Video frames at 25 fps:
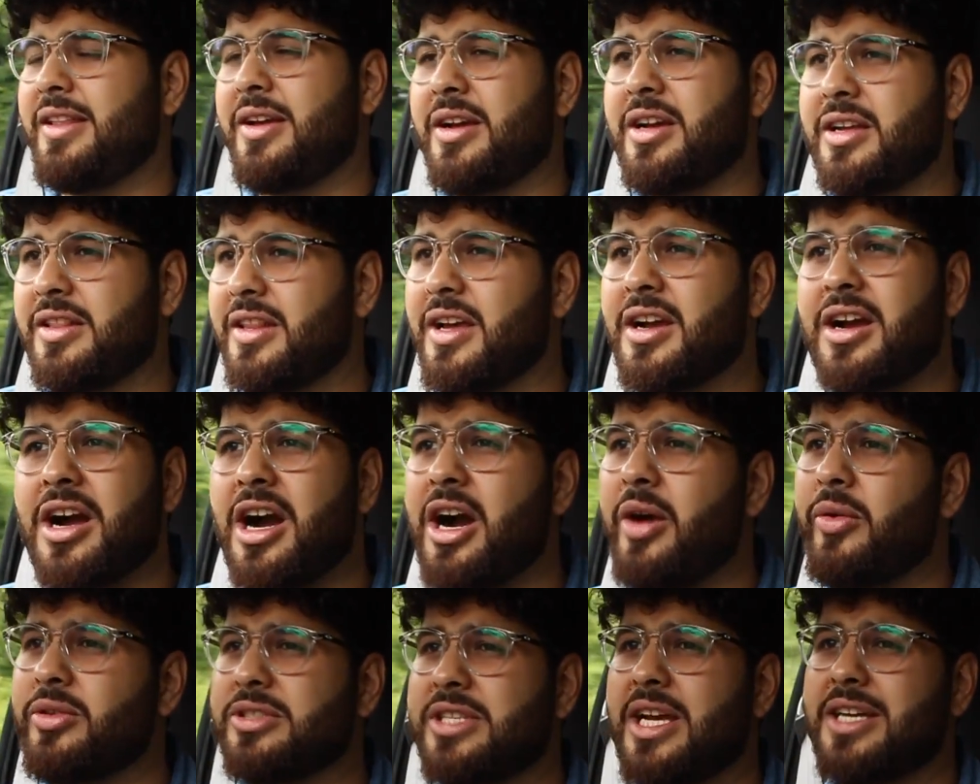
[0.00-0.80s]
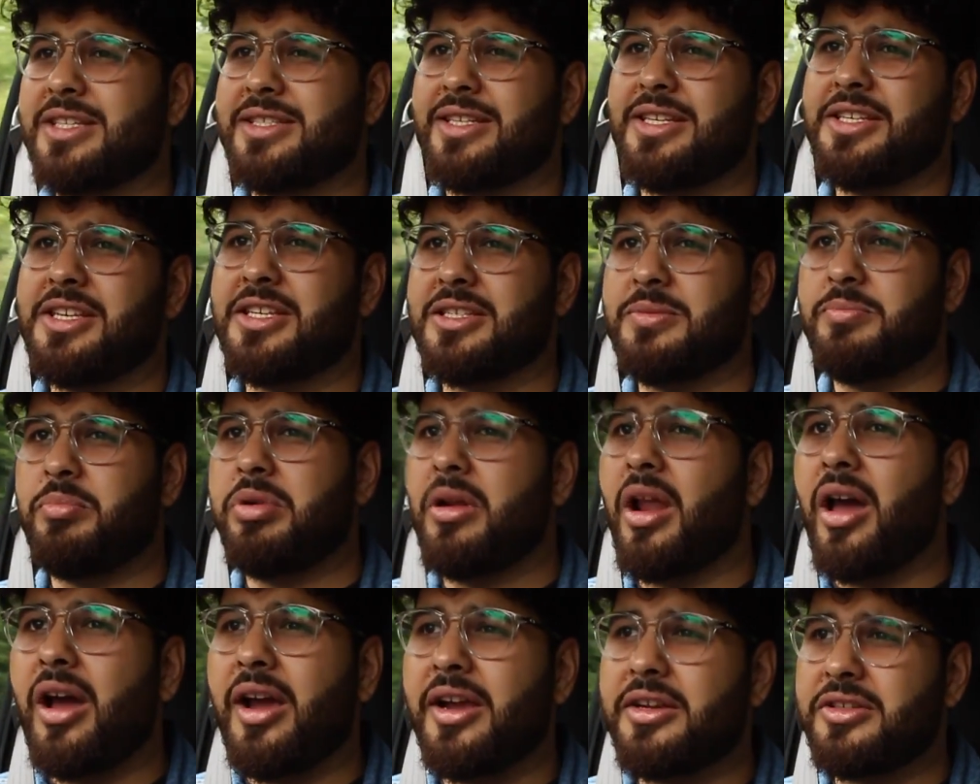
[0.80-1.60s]
The car was actually just
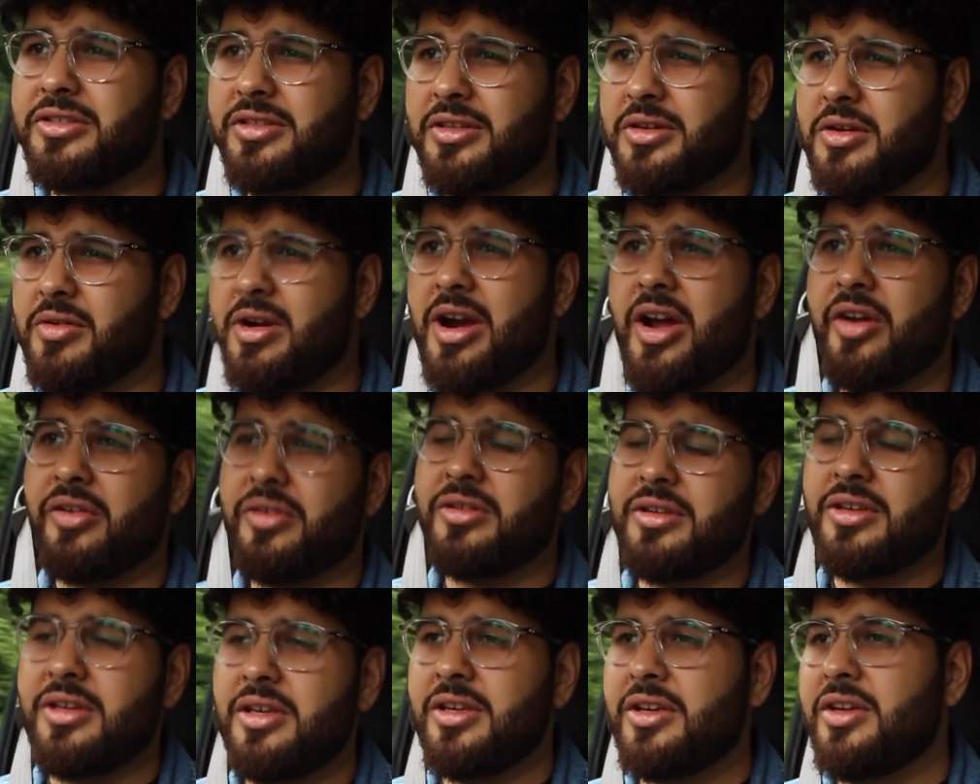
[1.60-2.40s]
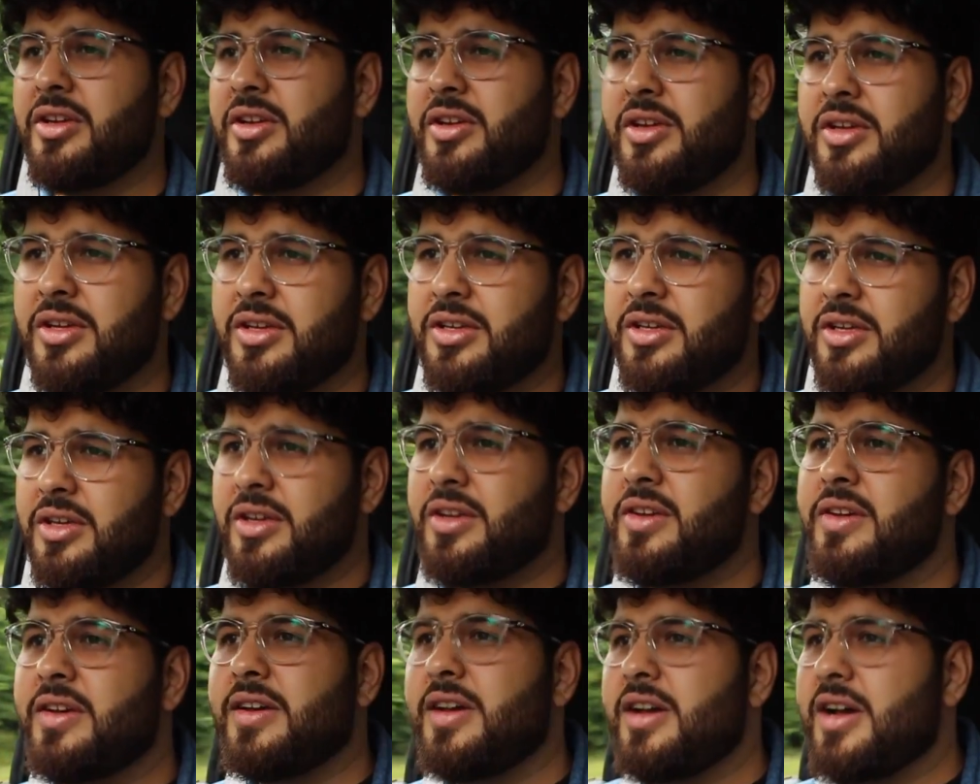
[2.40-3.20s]
planted to the ground.
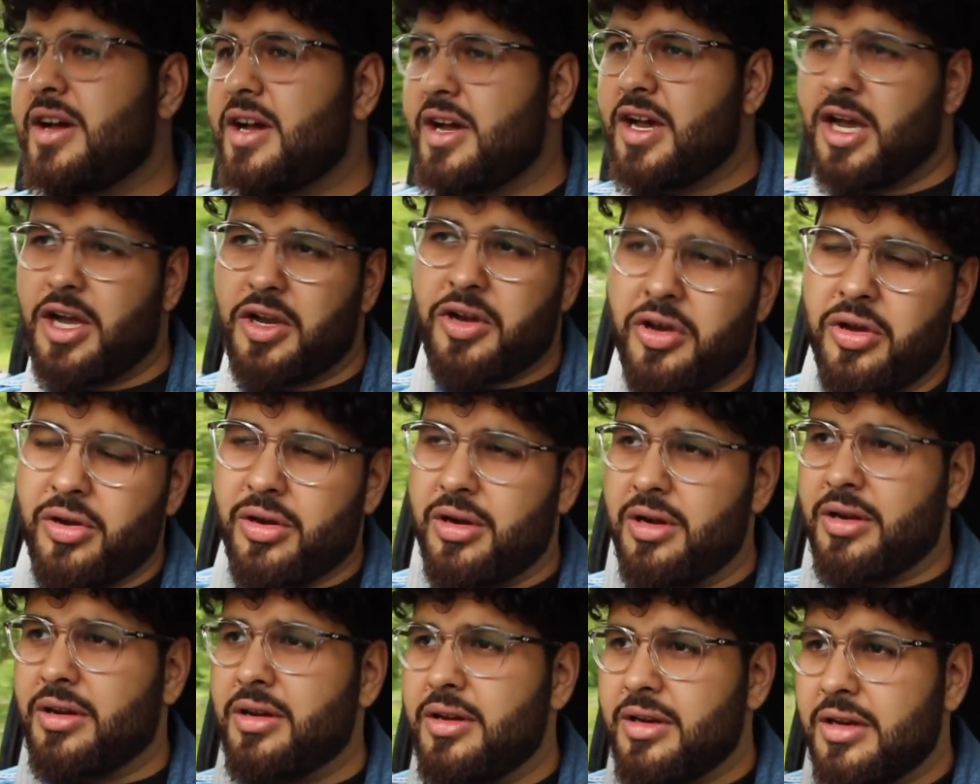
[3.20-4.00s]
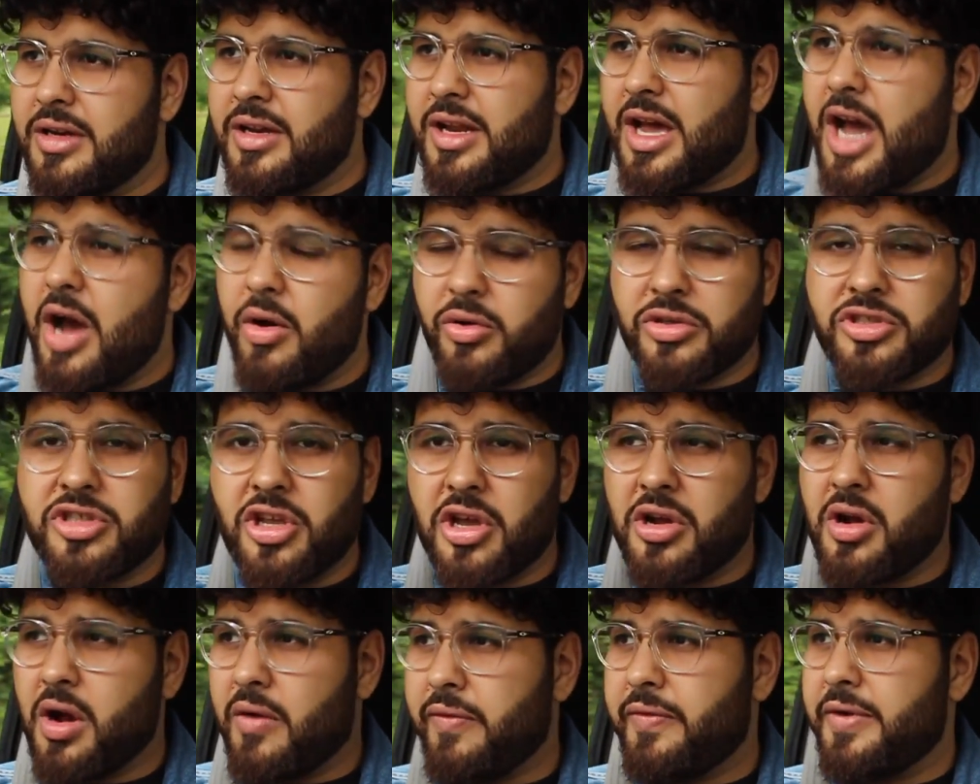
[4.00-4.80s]
I was
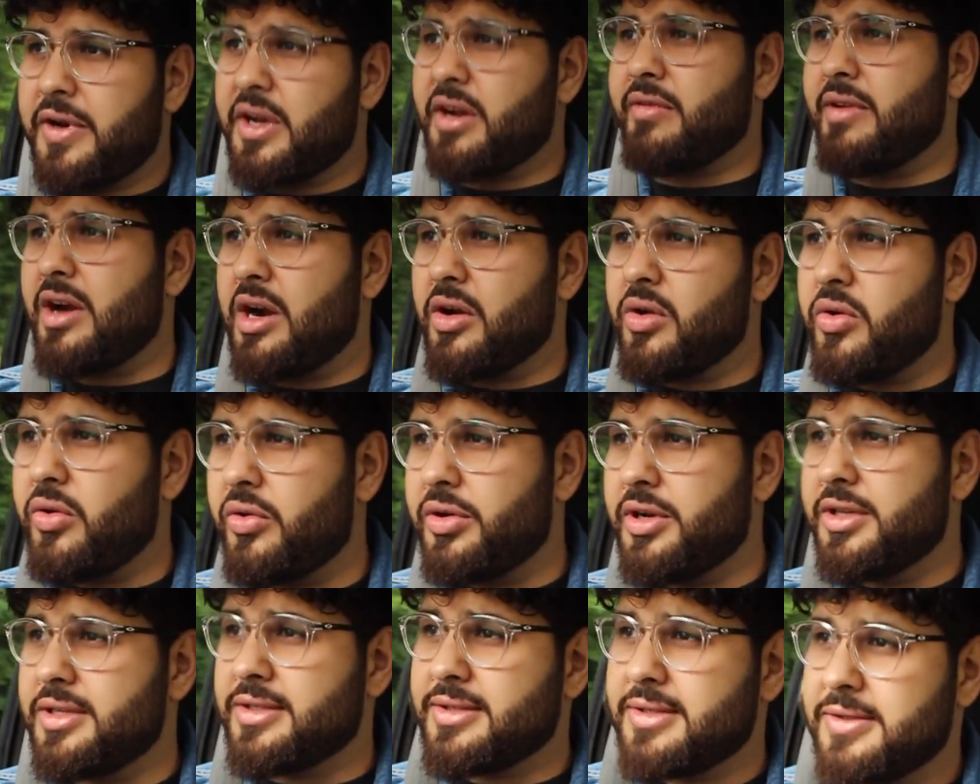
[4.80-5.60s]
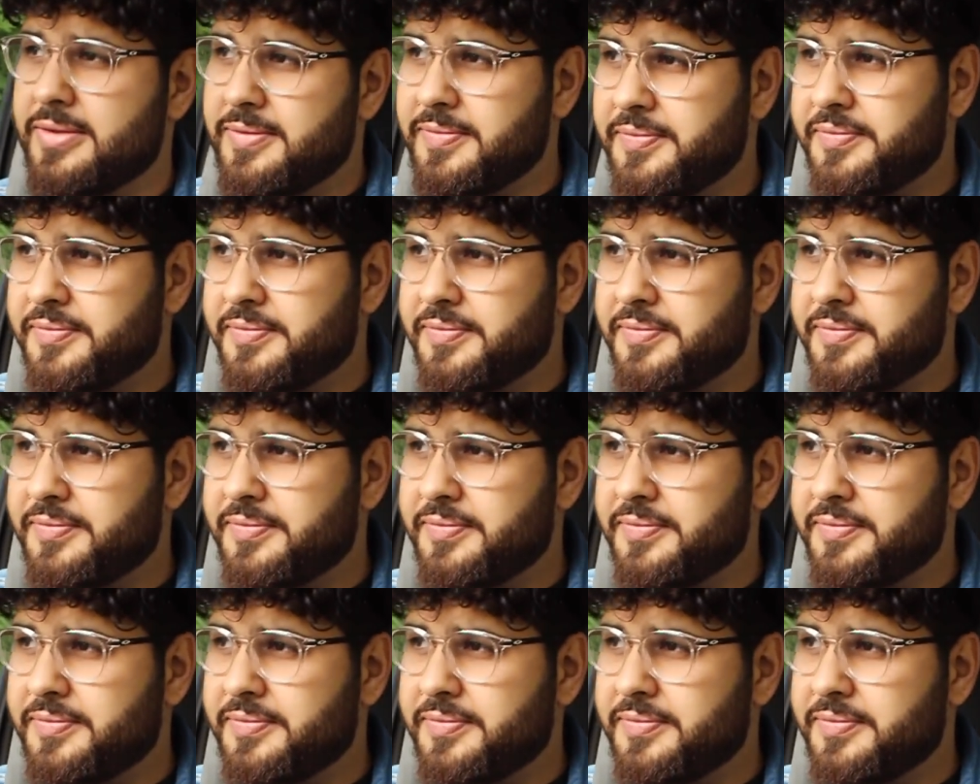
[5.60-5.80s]
so confident around corners.